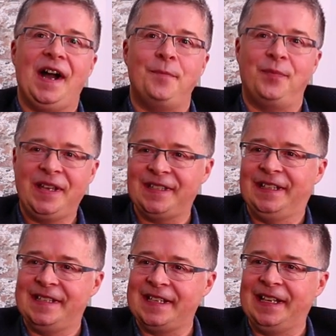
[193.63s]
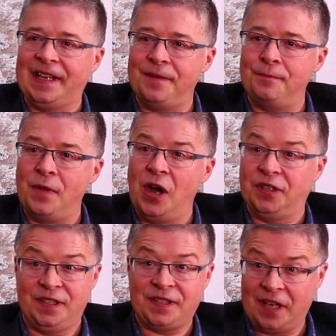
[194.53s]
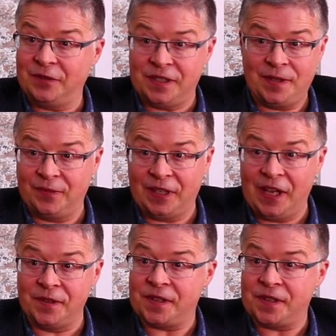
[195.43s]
basically telling him I'd discovered something else.